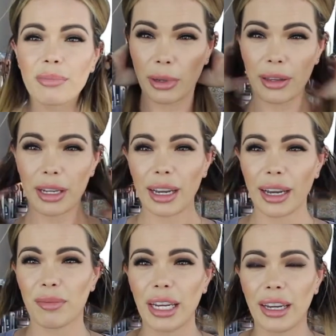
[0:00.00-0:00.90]
Now that I
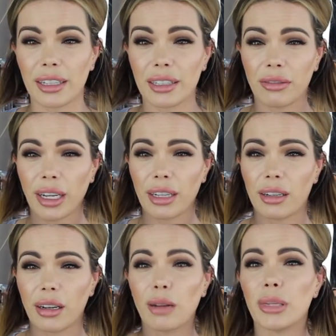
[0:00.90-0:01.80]
have my hair
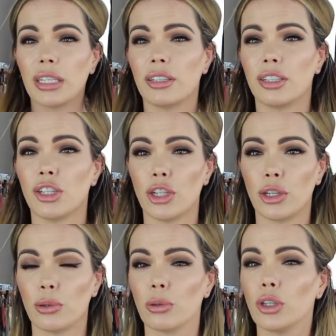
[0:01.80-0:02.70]
divided up into
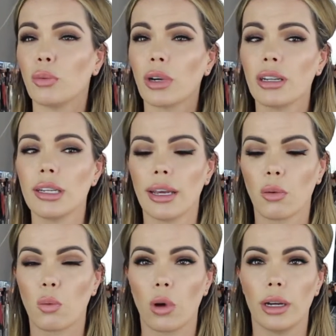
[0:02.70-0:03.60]
2, you want to take
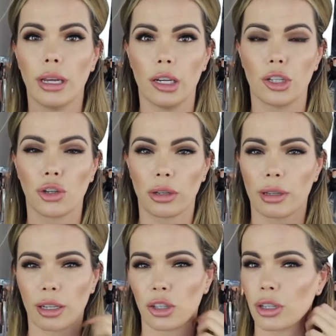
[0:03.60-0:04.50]
1-inch
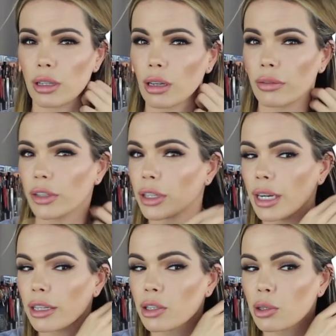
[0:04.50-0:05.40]
sections of your
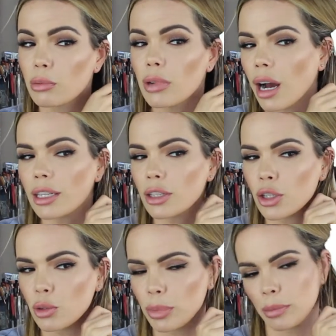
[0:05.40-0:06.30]
hair, so not
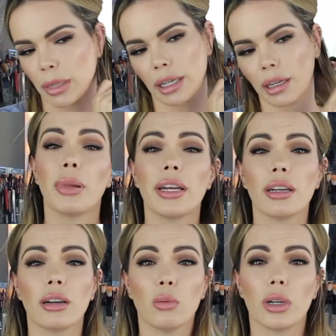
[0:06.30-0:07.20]
super big.
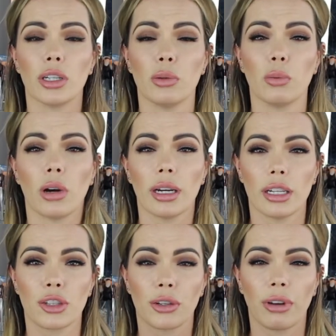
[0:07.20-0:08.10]
Depending on what you want
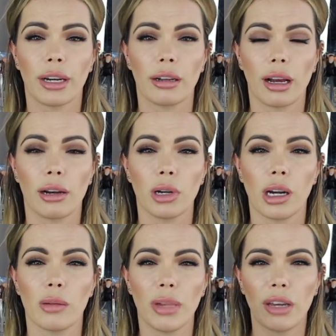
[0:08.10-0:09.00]
as your final
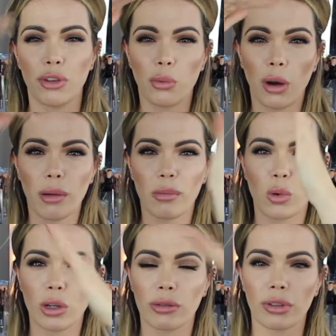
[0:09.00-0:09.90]
outcome, if you want
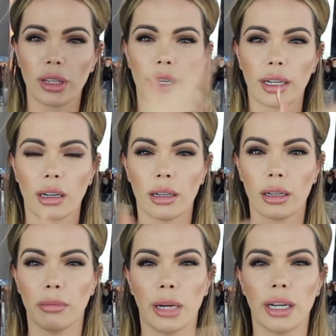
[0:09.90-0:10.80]
more of like
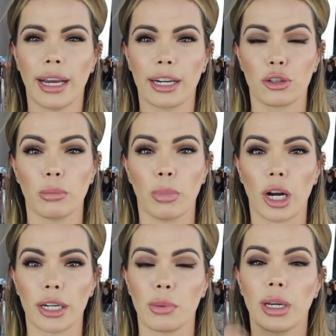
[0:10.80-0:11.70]
a natural
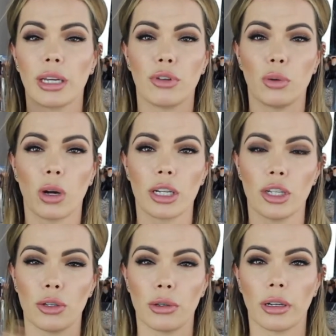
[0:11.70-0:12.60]
body wave, you want to
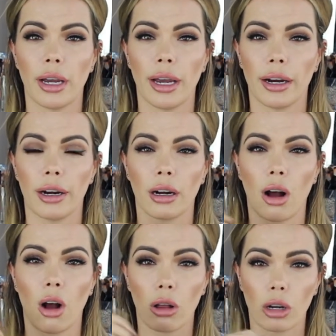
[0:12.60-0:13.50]
do your hair
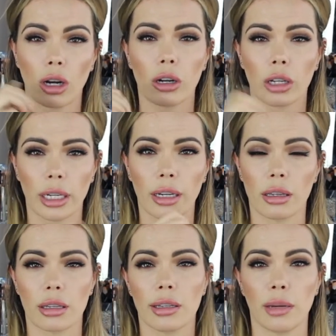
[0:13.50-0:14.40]
all curling in
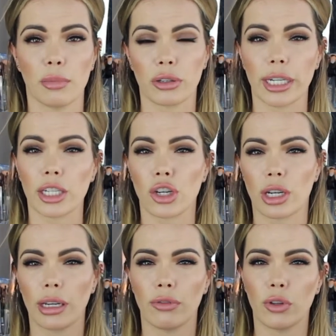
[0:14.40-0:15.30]
the same direction.
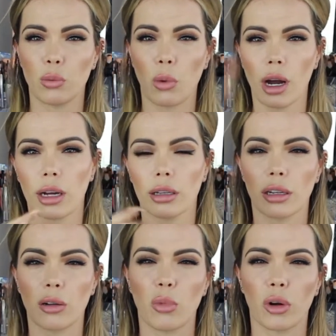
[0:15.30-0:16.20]
If you want a
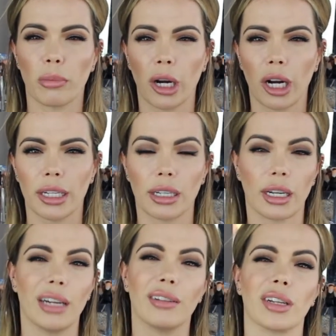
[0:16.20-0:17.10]
little more body and
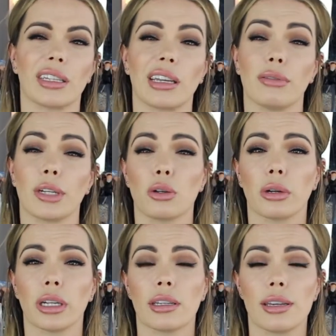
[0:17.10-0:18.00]
kind of like that
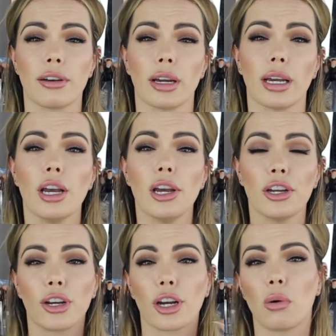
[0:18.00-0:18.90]
Victoria's Secret,
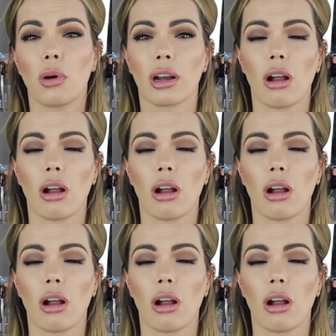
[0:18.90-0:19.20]
you're going to want to